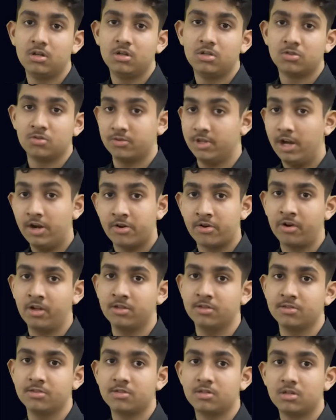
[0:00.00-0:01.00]
so that
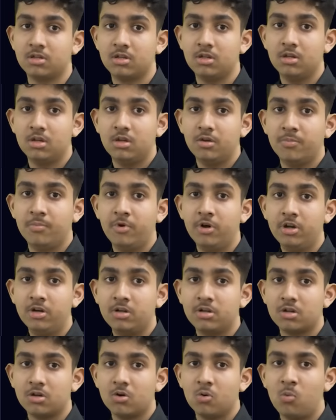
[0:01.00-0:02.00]
runs
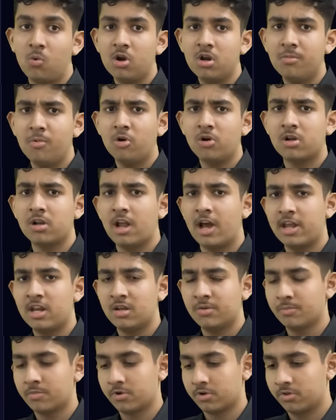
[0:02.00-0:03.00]
but what about line
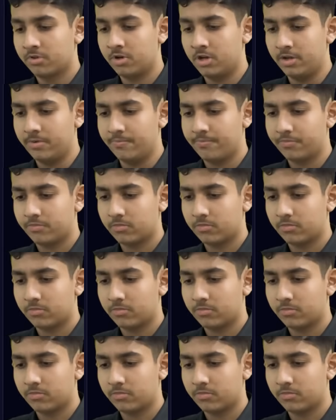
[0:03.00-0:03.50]
number 3